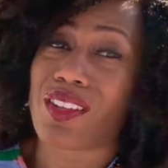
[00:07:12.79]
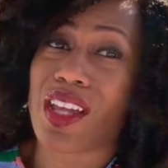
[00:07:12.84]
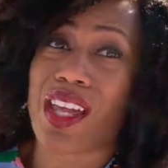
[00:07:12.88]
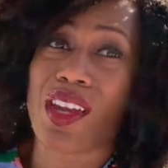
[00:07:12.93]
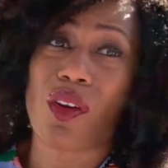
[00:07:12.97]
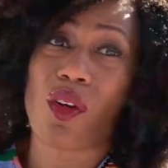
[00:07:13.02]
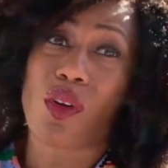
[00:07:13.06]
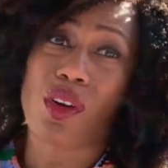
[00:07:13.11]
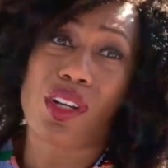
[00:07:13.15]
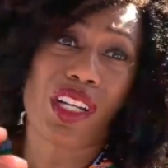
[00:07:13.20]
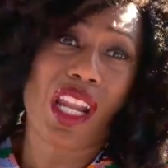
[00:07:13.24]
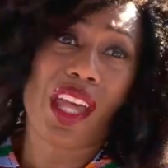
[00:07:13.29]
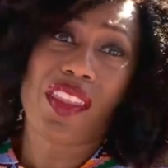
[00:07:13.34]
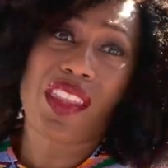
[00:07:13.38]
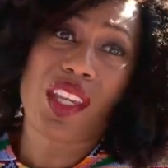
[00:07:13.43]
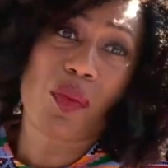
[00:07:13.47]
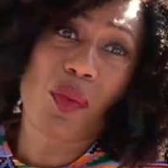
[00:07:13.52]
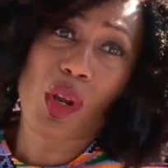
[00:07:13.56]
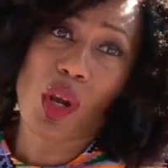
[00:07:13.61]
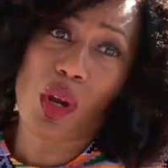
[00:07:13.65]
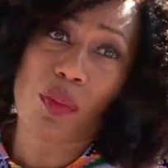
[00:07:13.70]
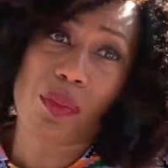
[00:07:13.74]
or
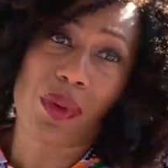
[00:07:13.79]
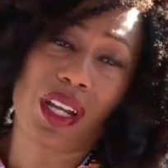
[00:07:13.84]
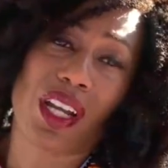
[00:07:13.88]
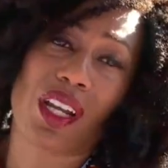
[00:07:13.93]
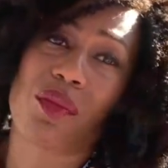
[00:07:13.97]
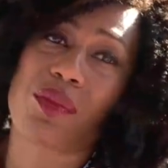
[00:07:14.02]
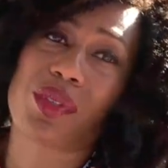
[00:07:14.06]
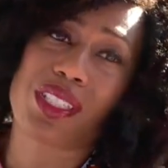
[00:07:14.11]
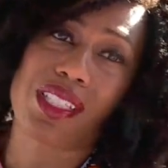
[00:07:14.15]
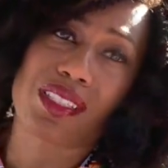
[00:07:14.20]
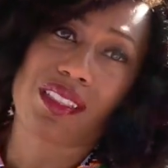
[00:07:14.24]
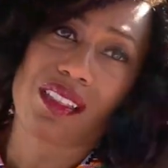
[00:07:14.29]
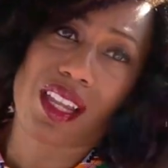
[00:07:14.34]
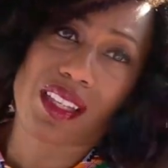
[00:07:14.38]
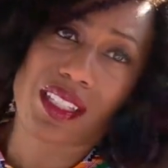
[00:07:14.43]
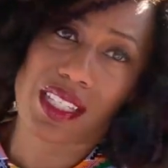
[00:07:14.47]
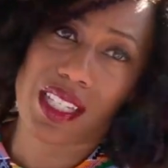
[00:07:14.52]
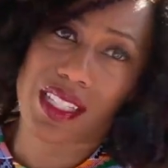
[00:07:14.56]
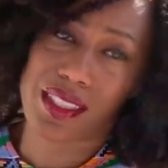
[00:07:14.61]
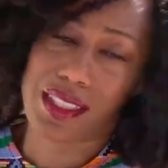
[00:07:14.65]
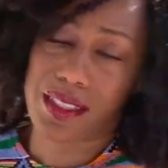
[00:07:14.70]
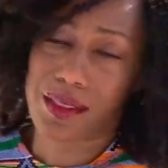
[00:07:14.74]
nothing would open, and it was just
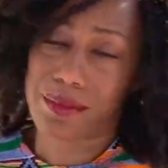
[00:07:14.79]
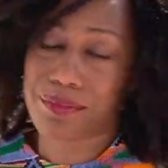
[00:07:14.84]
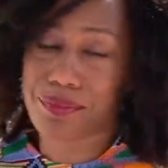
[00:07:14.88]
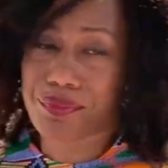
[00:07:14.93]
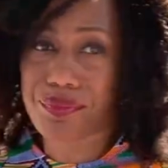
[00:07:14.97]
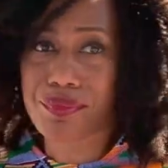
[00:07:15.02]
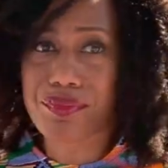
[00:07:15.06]
nonsense.